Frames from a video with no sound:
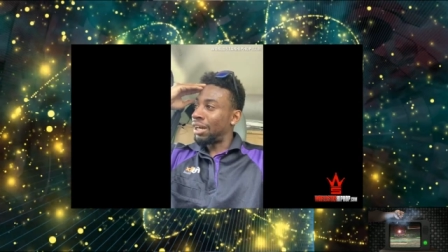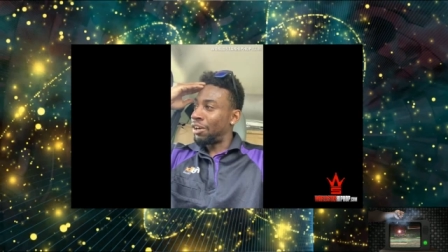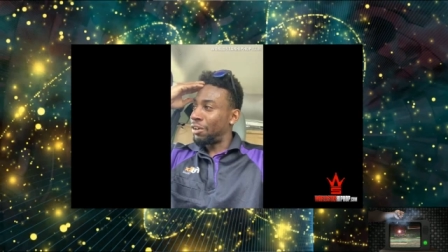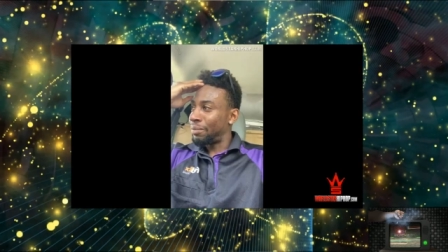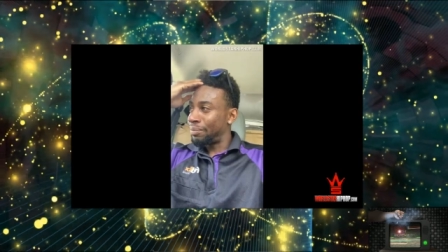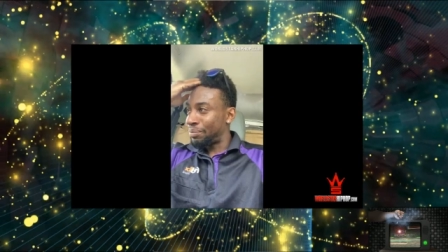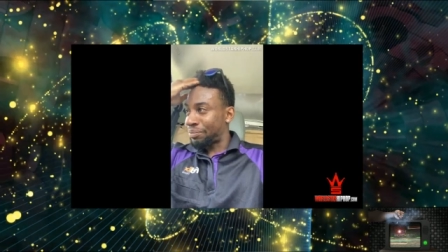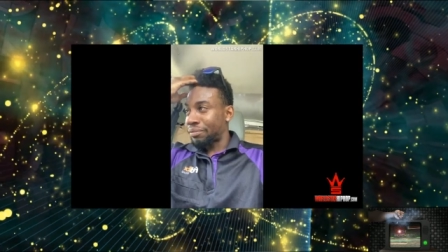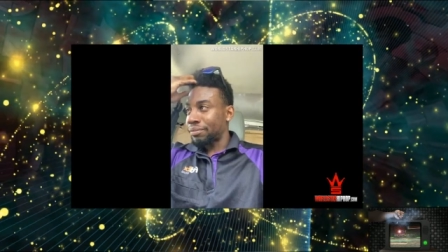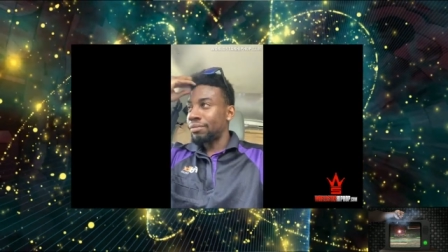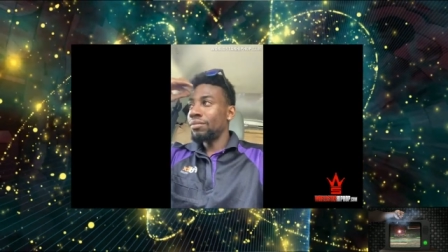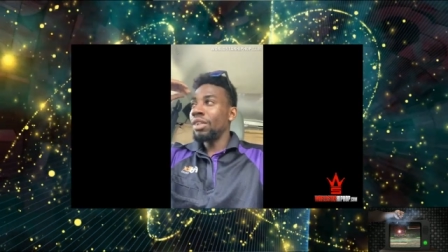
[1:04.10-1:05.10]
out.
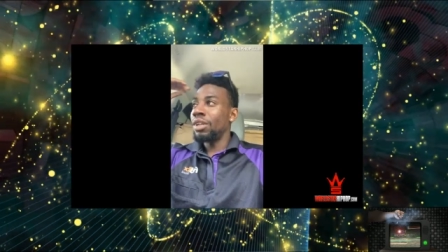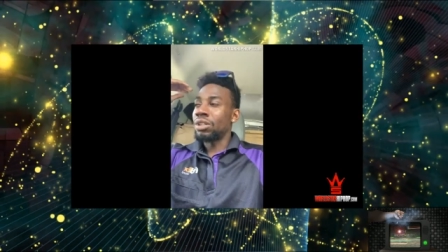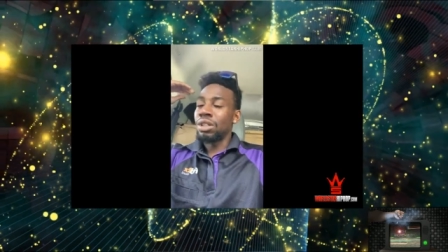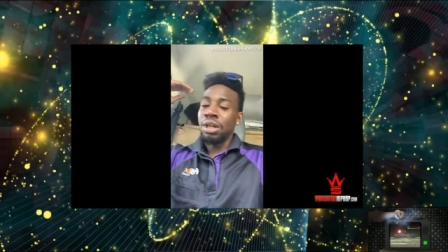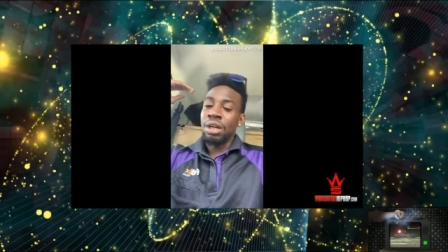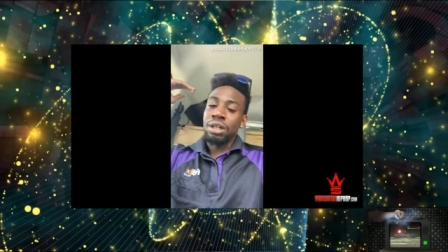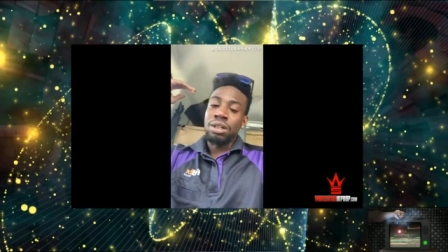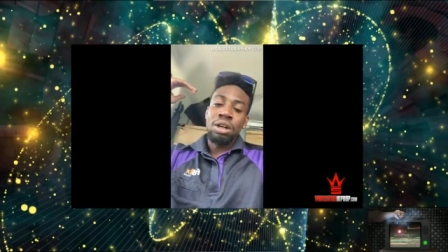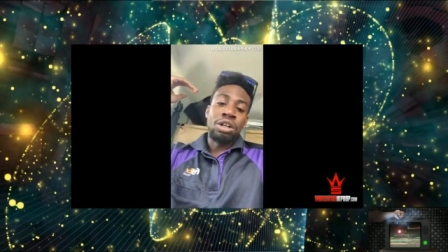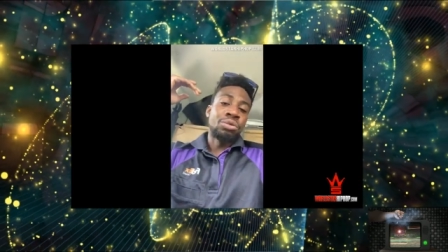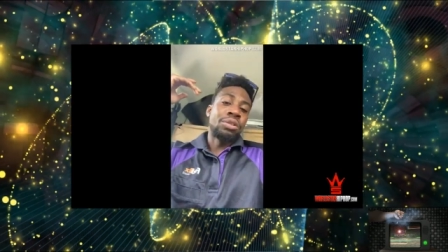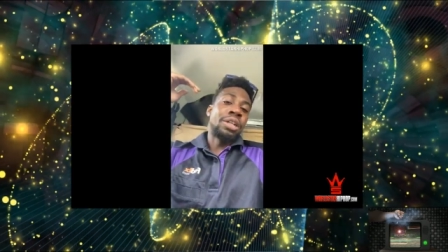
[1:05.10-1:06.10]
There's a lot of
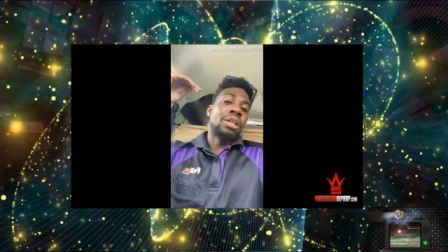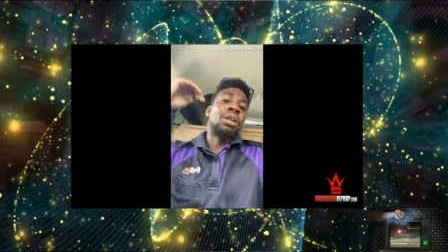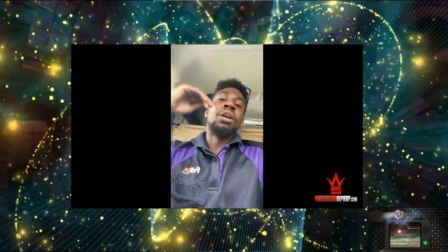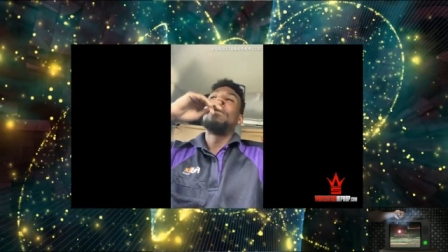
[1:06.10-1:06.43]
cars waiting.